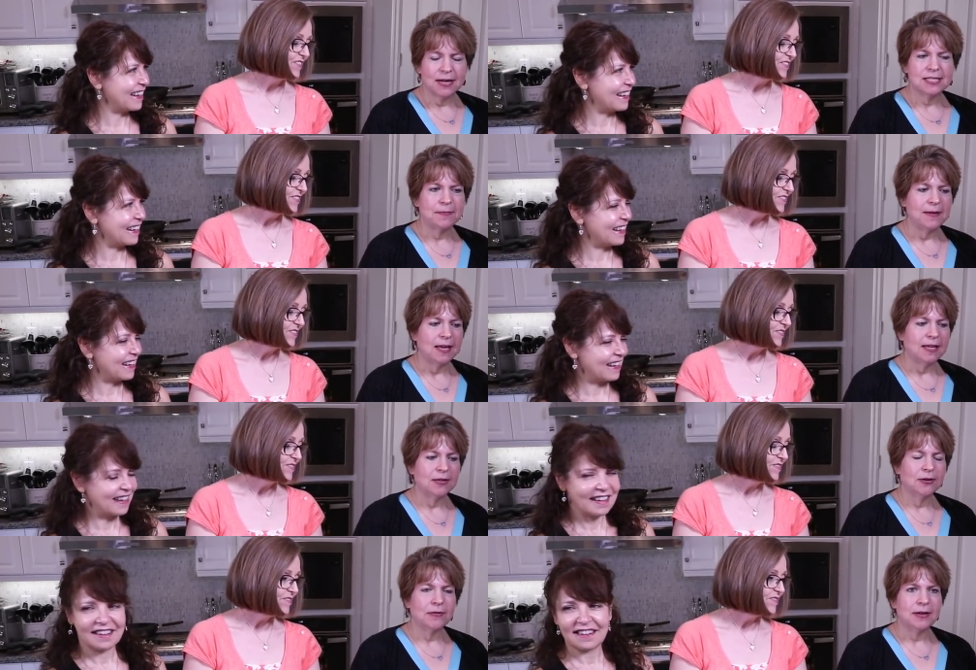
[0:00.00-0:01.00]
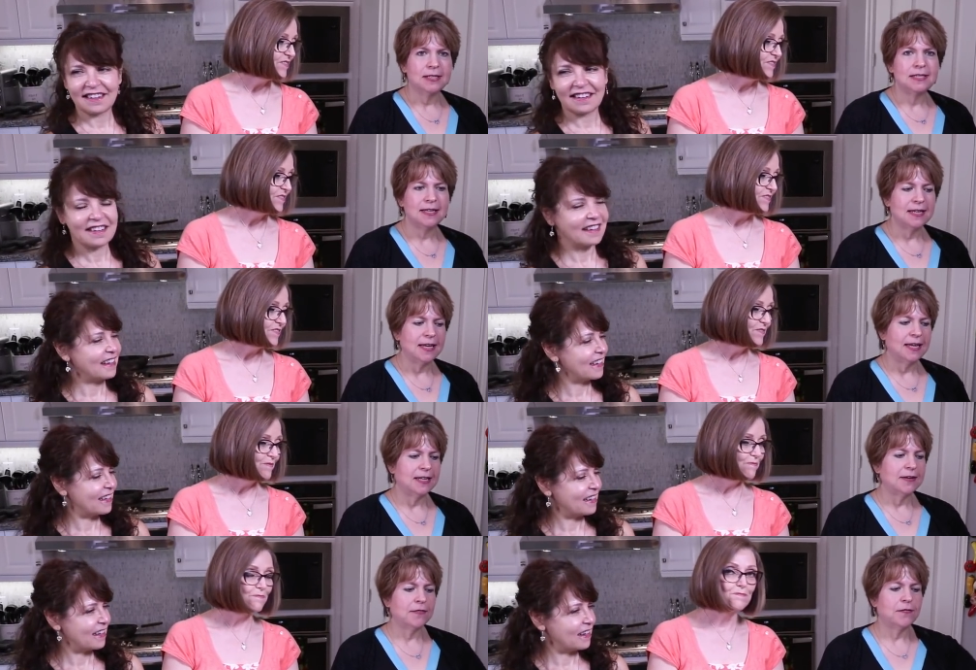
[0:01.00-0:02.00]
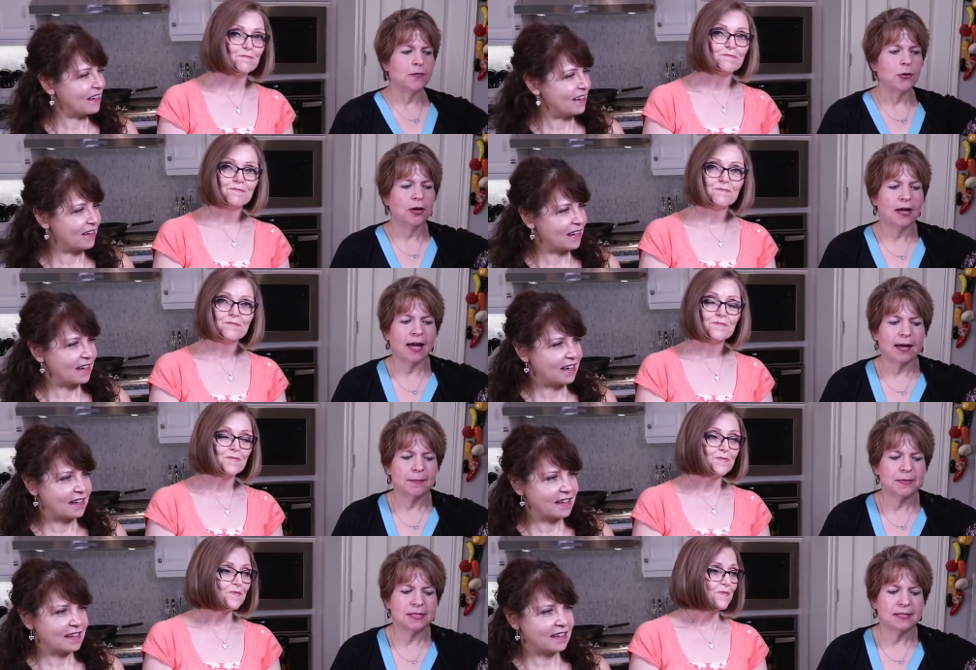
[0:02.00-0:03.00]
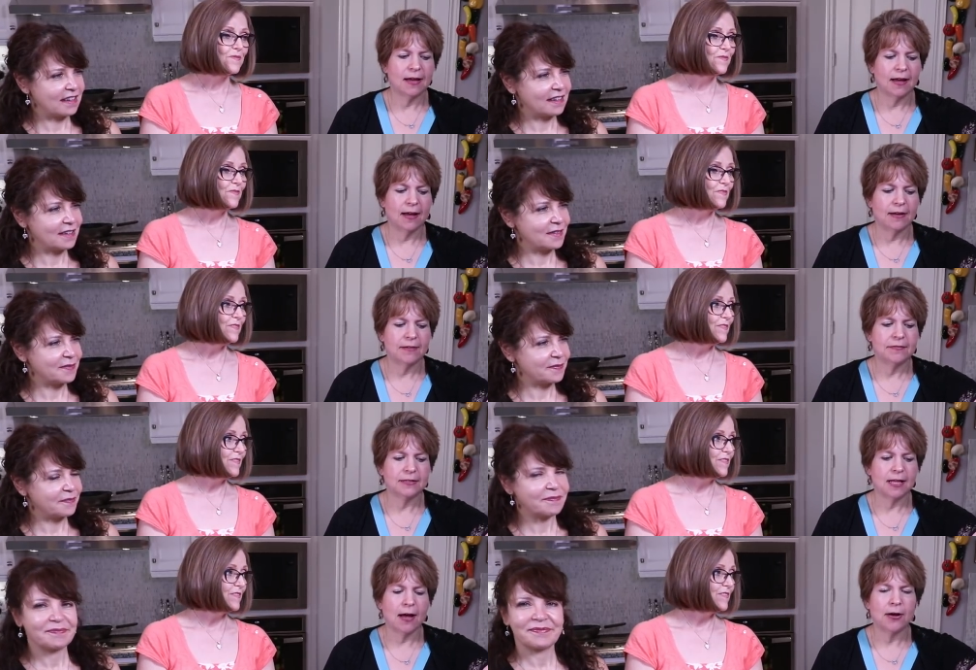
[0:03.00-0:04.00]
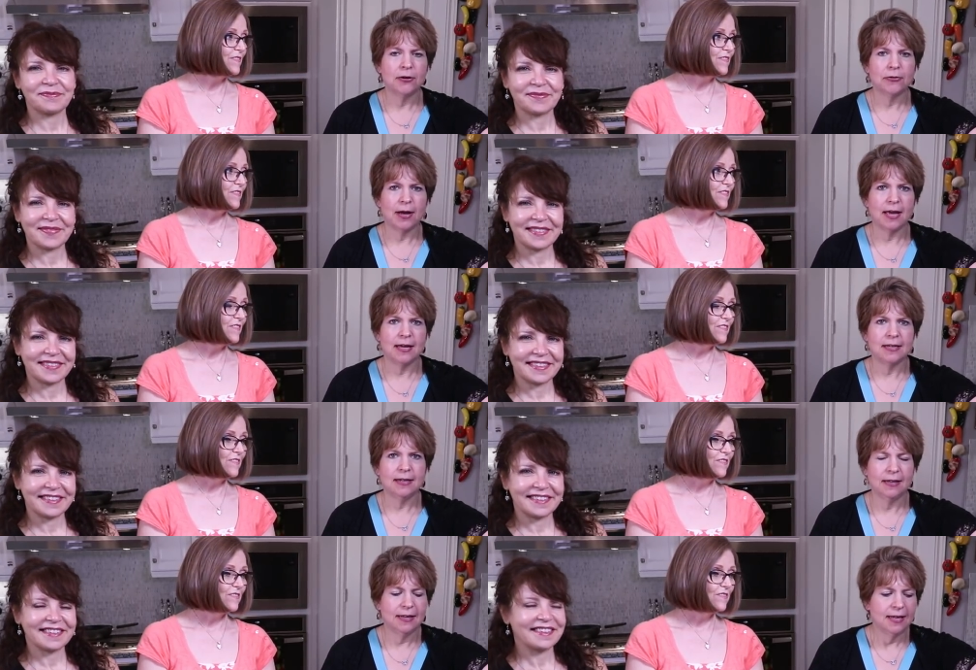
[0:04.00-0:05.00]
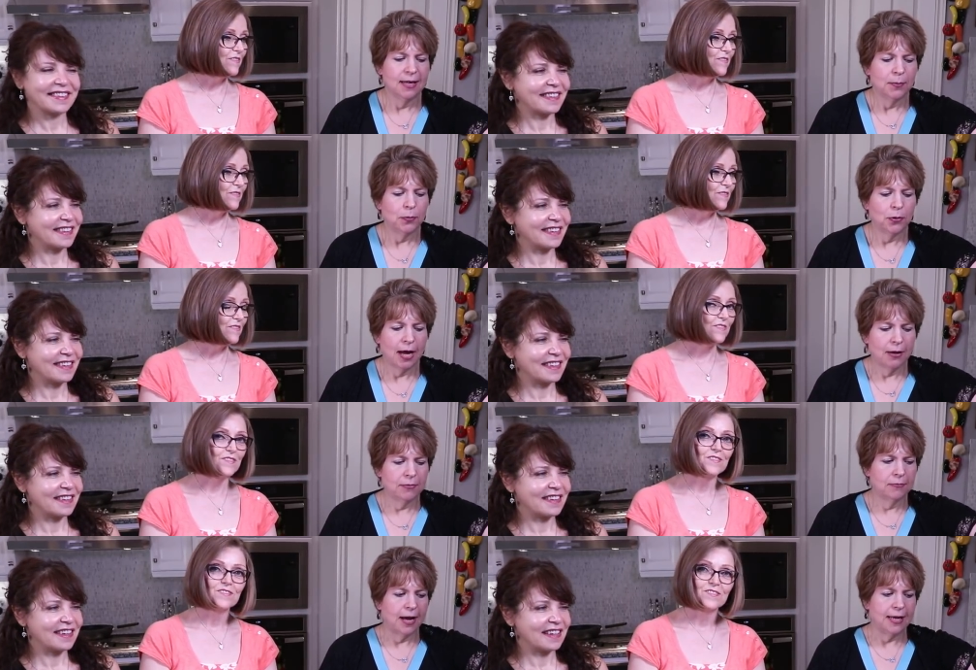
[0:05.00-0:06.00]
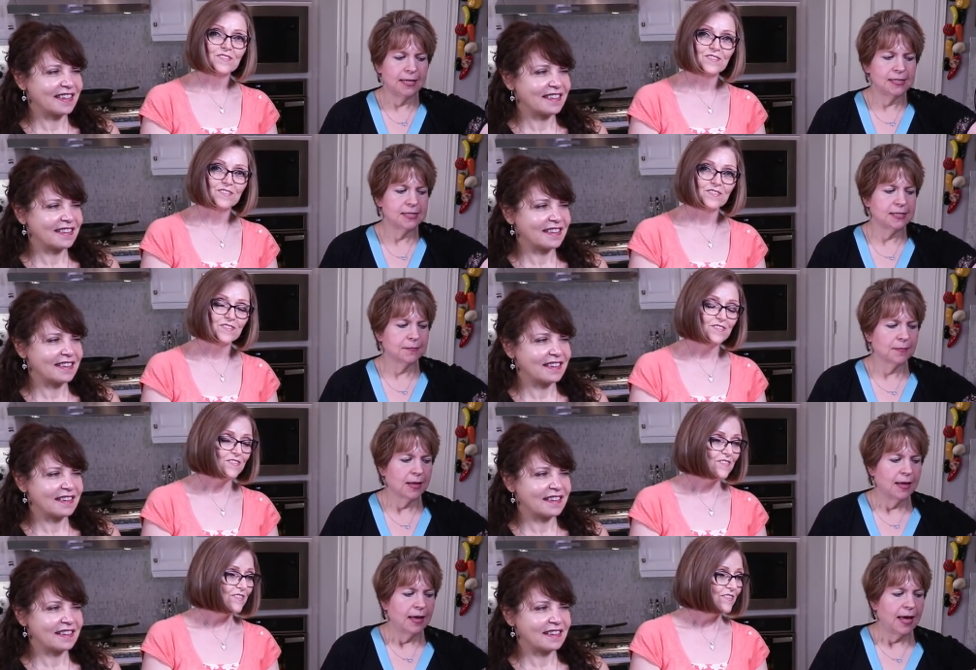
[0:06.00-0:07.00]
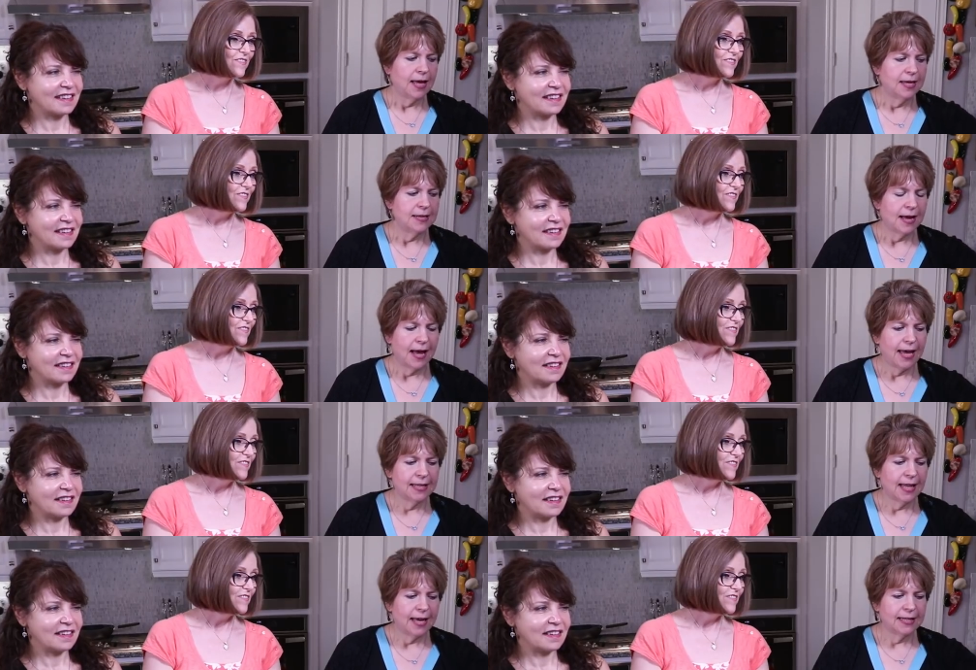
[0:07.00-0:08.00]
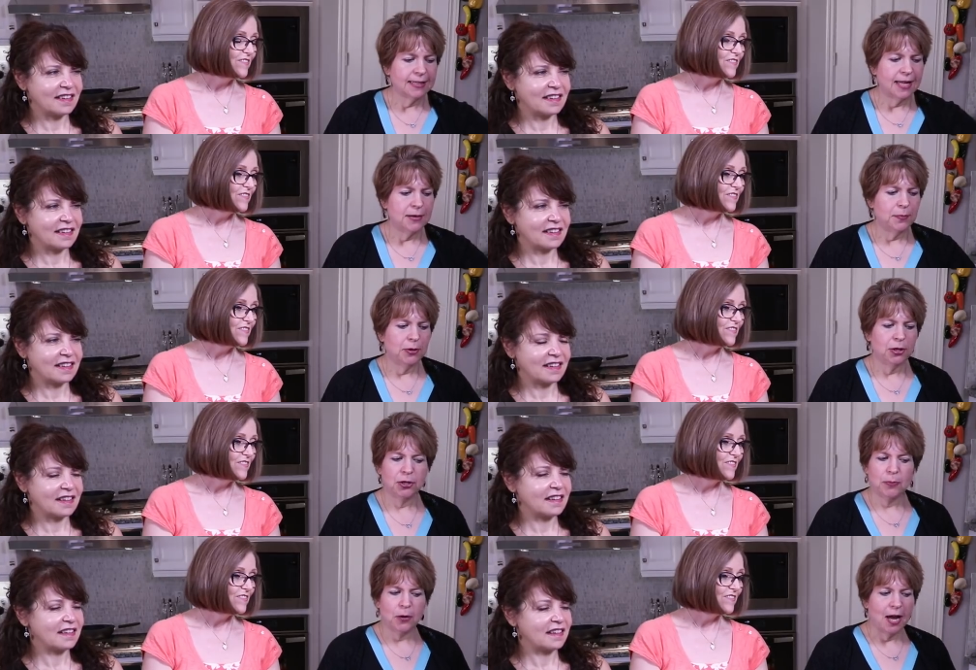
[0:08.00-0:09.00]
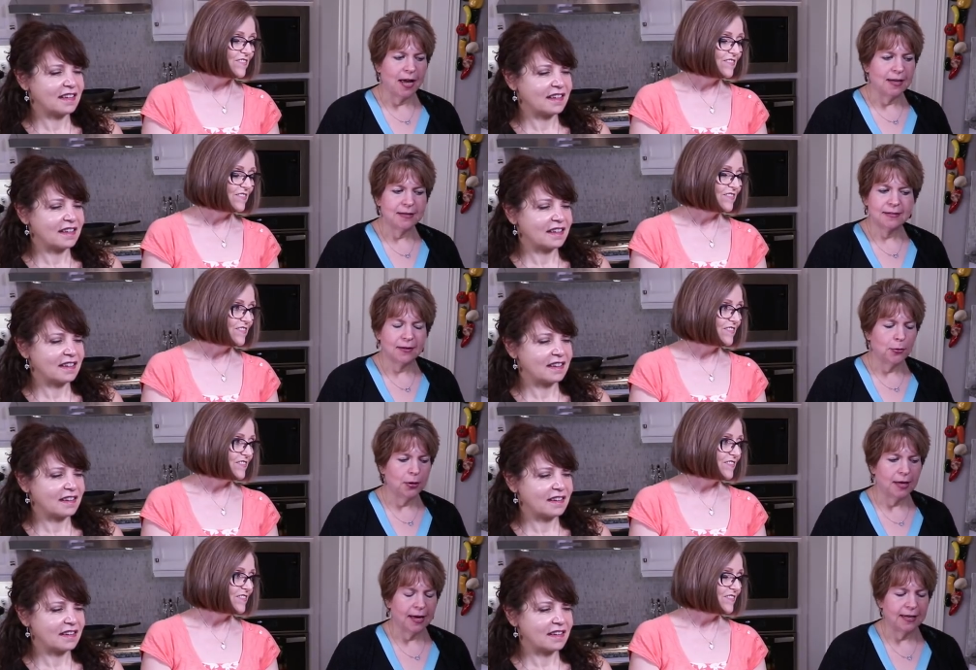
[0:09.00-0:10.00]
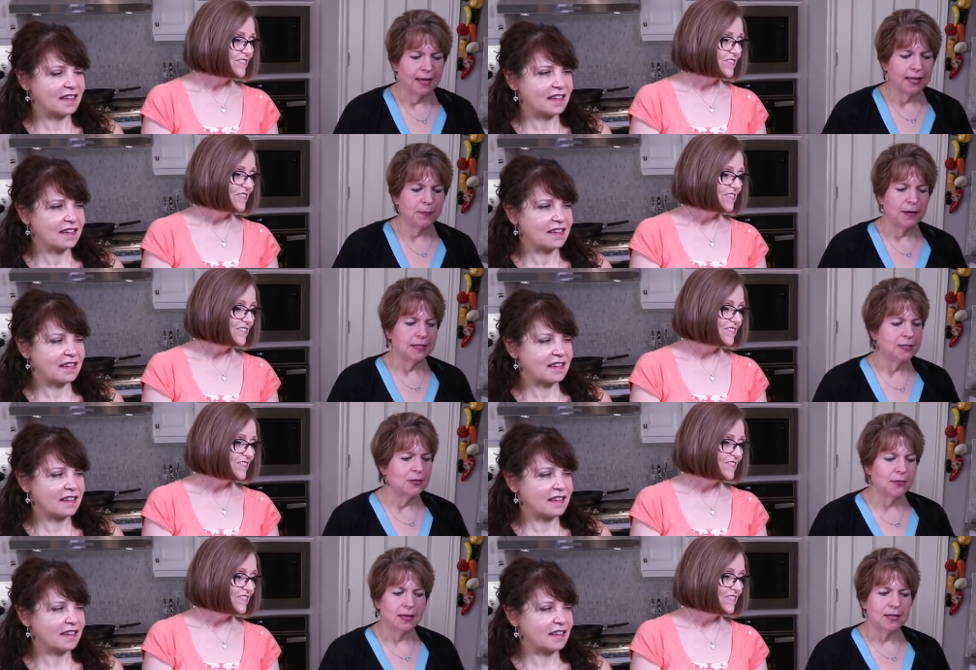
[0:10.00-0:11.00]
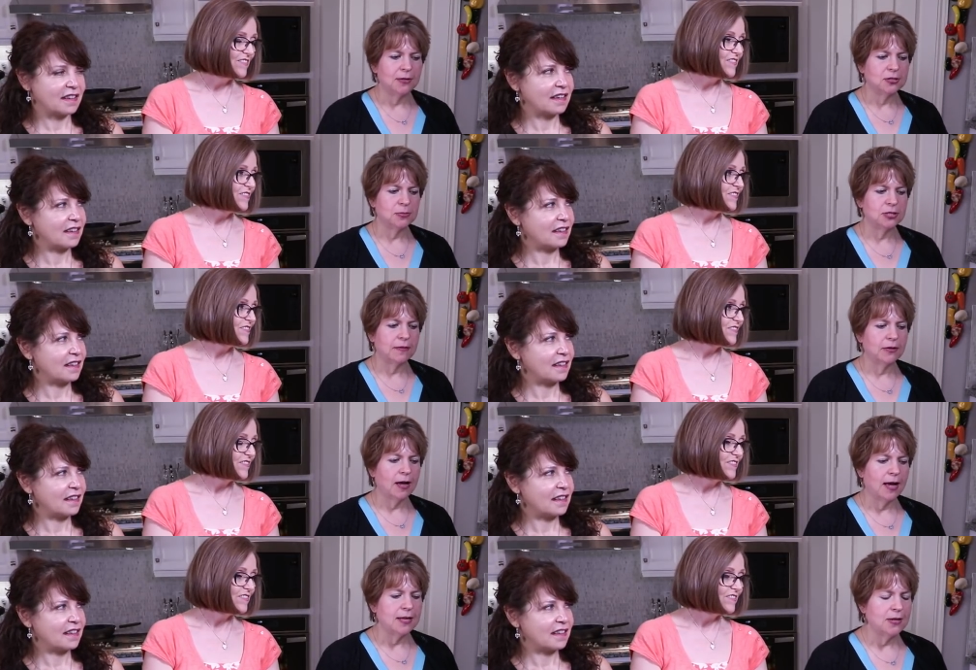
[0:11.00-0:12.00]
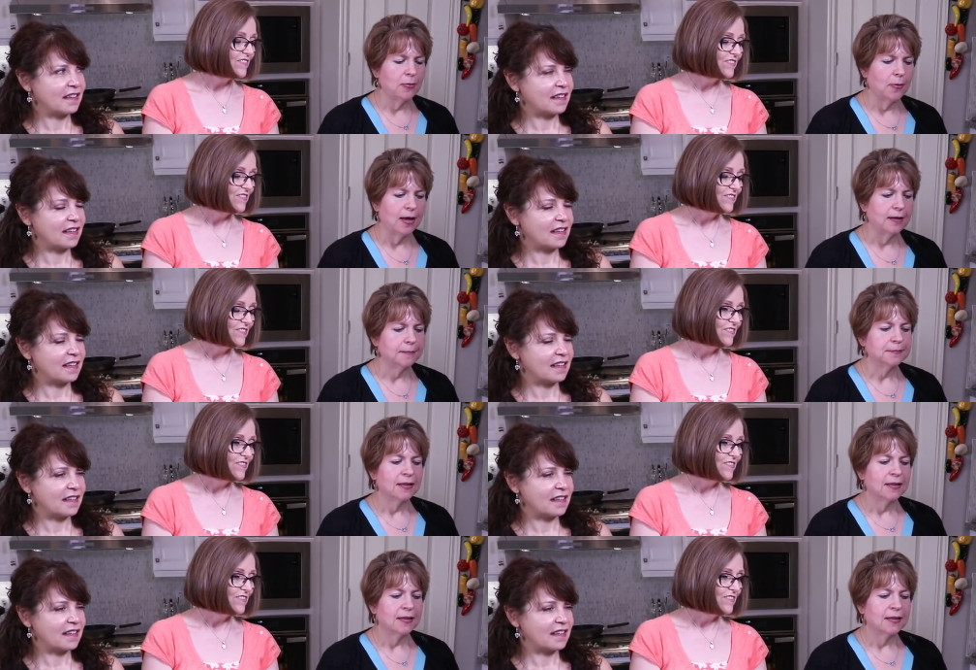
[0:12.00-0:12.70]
Speaker 1: recipe, you're going to need four cups of long grain brown rice. And I like Lundberg brand organic, but you can use whichever kind you want.